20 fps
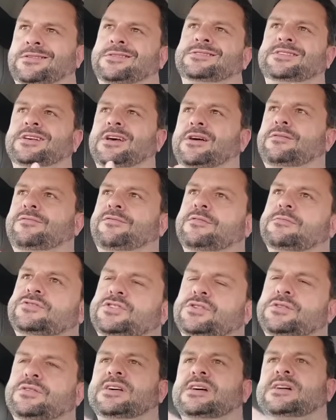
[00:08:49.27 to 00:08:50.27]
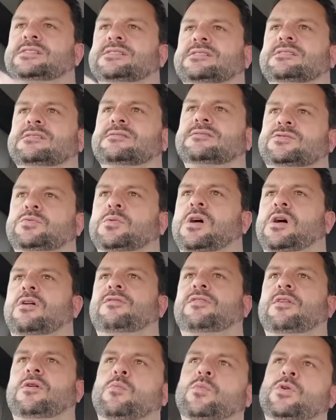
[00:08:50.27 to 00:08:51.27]
So from
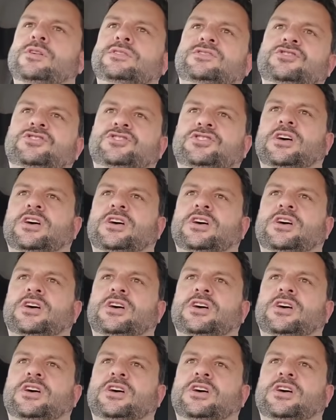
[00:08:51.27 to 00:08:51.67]
2012 onwards,